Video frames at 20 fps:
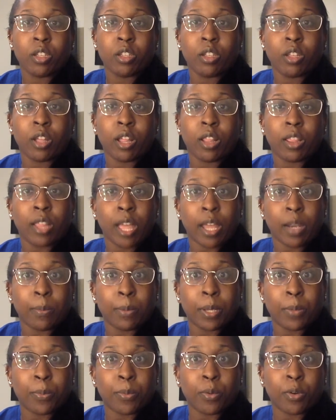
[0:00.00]
a lot of
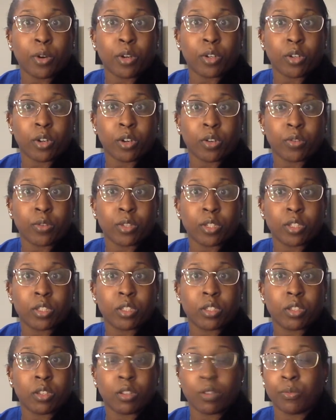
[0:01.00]
people are nervous
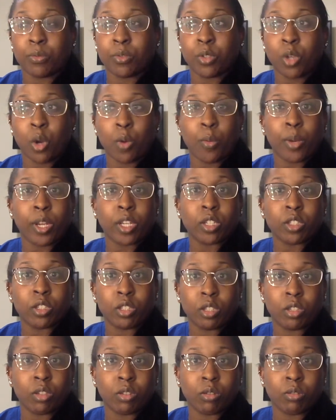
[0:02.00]
of going
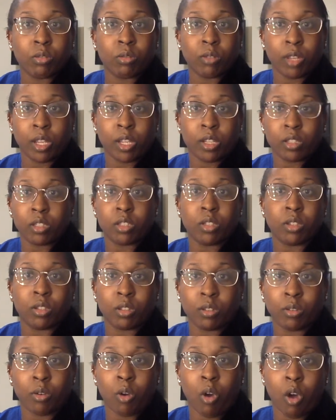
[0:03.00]
to
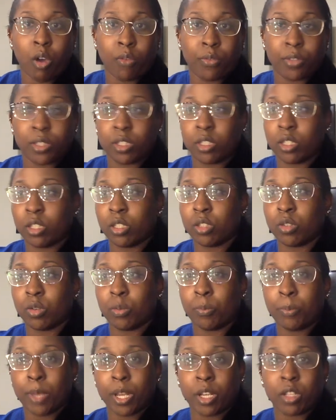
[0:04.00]
into offices or
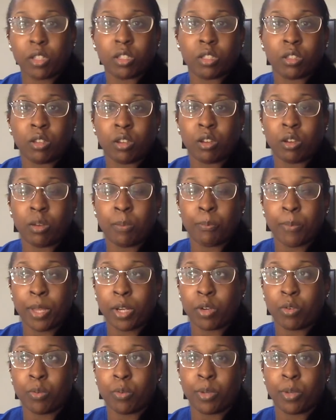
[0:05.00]

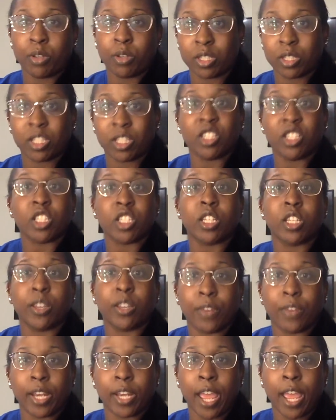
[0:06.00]
medical buildings and just
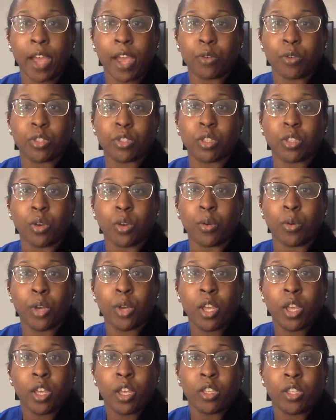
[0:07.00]
leaving the house. So,
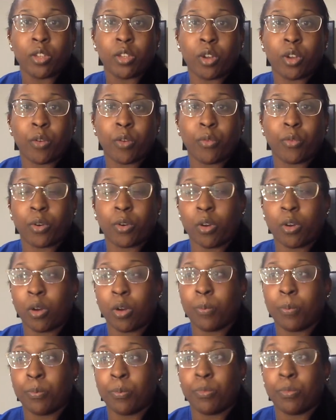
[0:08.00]
for
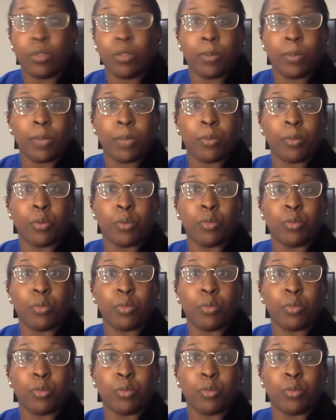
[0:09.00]
all the people who